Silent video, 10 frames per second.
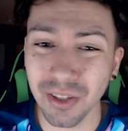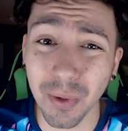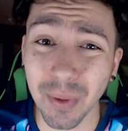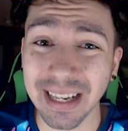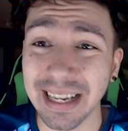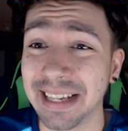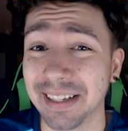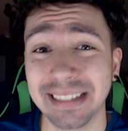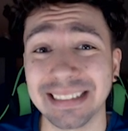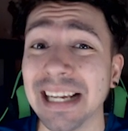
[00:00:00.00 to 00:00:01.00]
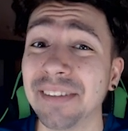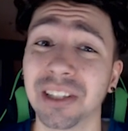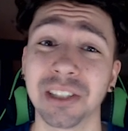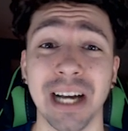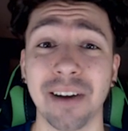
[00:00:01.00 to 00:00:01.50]
You know, he's
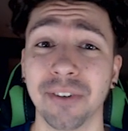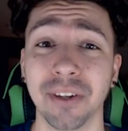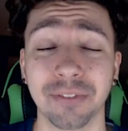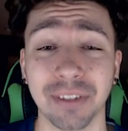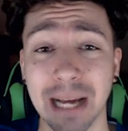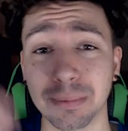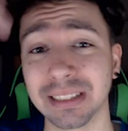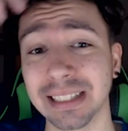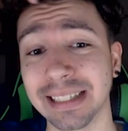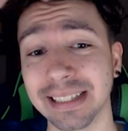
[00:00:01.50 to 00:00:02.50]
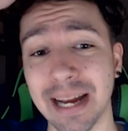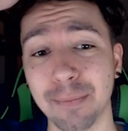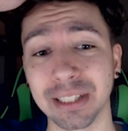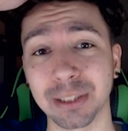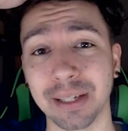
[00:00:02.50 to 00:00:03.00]
even a shout for captaincy in
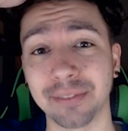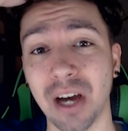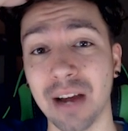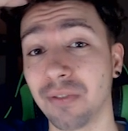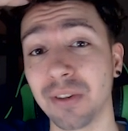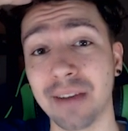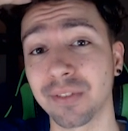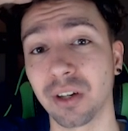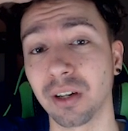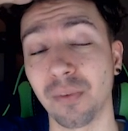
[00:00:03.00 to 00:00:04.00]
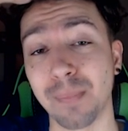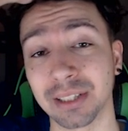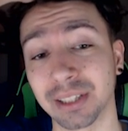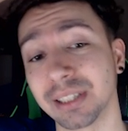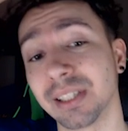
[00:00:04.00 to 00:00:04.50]
game week 25. If you haven't got a lot of
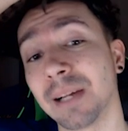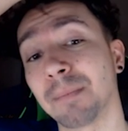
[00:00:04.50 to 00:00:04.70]
Manchester